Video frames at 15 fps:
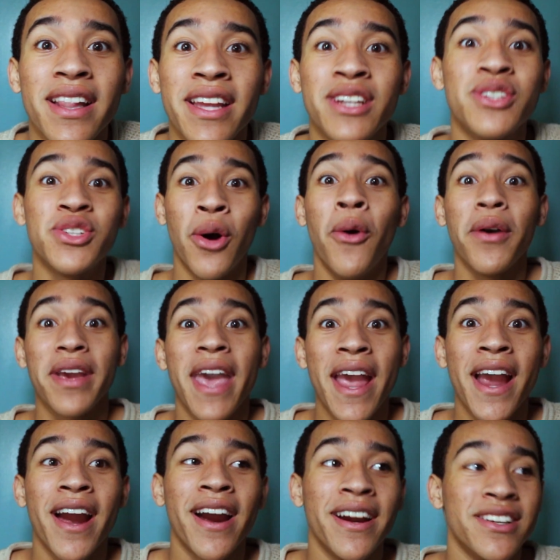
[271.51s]
Like, don't
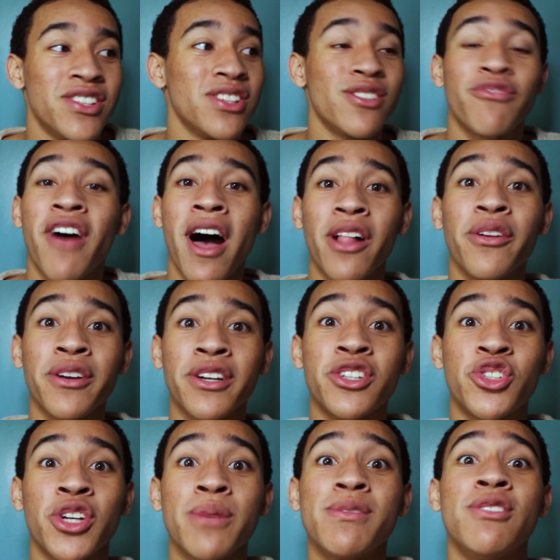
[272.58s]
care. Just follow your
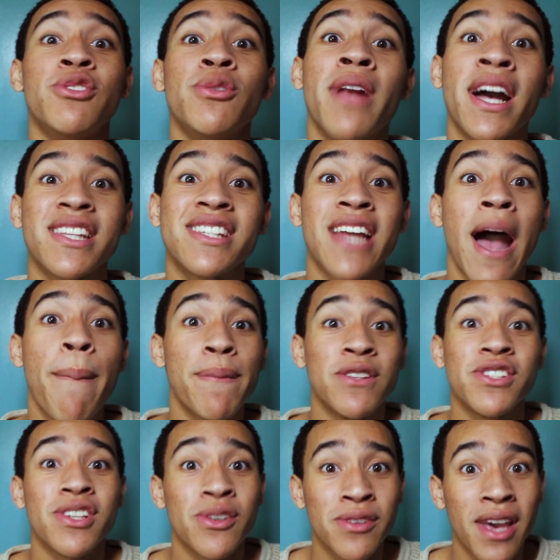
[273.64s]
dreams and do not stop
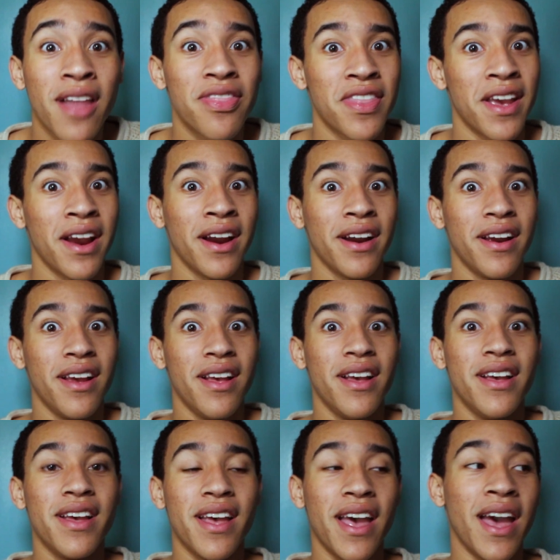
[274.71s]
until you get there
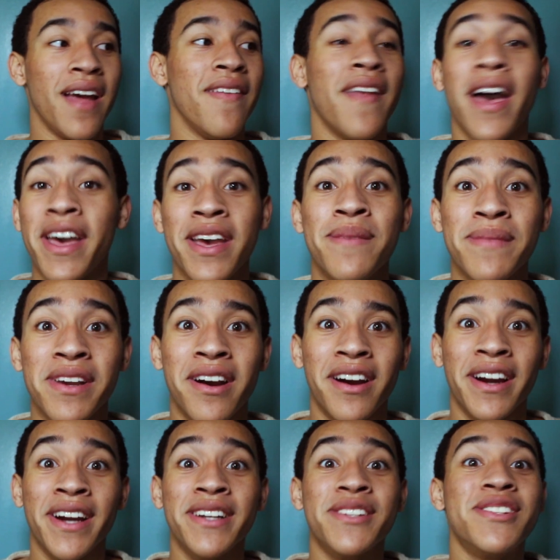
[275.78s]
and that hit me
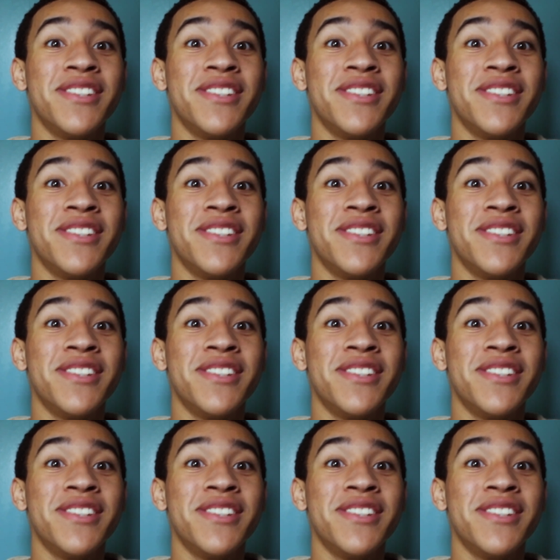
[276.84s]
hard.